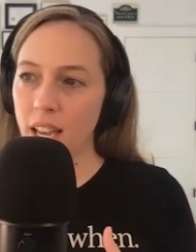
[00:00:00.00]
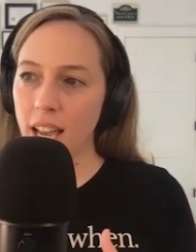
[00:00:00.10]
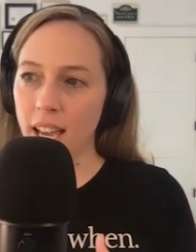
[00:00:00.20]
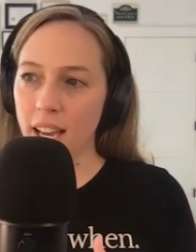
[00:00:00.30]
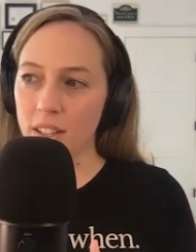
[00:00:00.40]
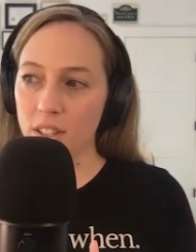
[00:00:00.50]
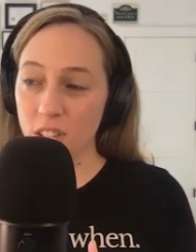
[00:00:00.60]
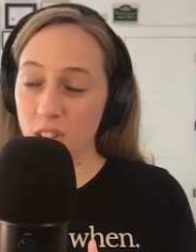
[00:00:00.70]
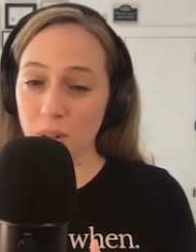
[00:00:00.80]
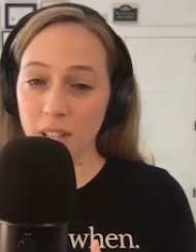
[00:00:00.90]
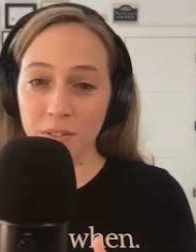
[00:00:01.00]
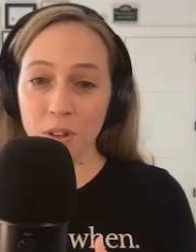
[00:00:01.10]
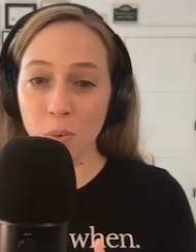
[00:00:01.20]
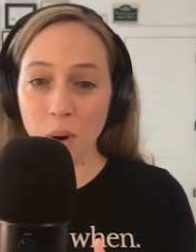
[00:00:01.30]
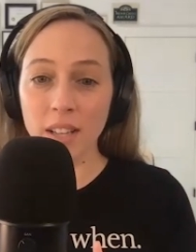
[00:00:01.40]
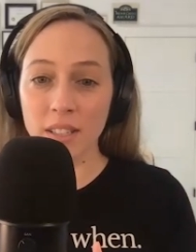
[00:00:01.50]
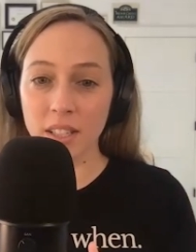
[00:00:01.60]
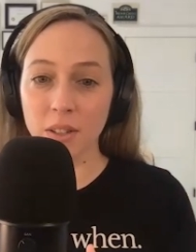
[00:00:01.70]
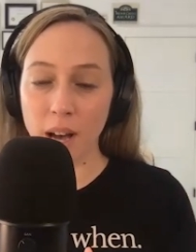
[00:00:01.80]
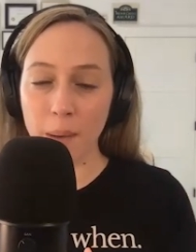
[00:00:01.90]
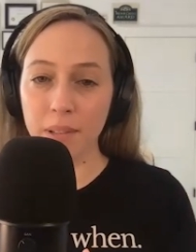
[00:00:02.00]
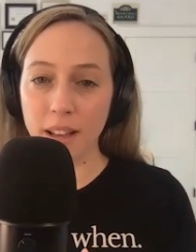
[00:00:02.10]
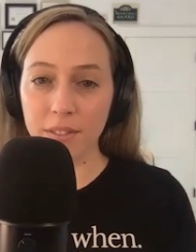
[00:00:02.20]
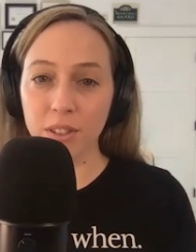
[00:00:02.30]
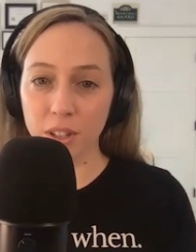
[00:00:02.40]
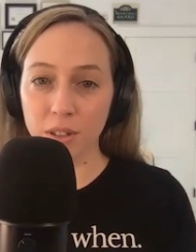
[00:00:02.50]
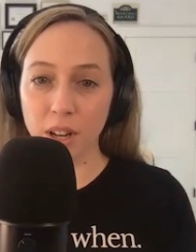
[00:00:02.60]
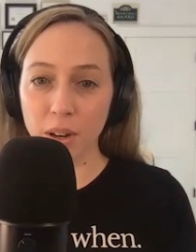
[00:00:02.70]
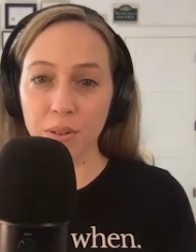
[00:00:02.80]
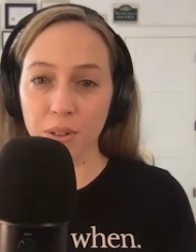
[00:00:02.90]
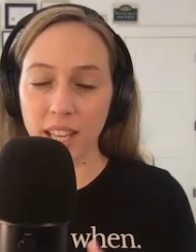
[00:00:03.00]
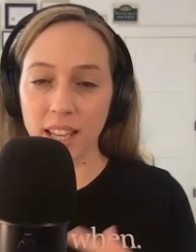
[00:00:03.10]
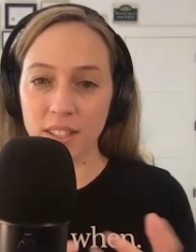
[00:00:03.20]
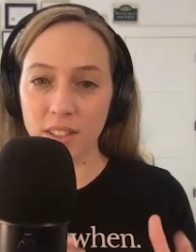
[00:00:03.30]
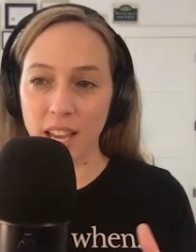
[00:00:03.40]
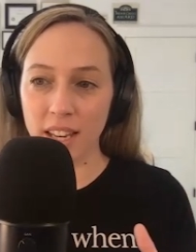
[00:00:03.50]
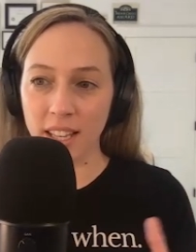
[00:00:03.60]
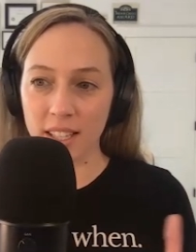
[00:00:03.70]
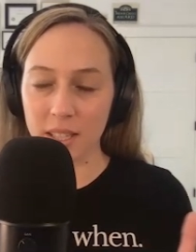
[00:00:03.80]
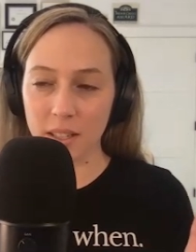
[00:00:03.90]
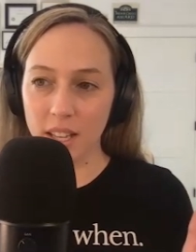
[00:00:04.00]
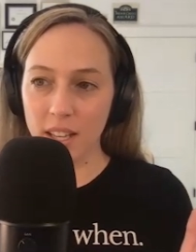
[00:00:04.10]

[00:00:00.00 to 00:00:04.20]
And you will, if you want to up level your growth or get to that next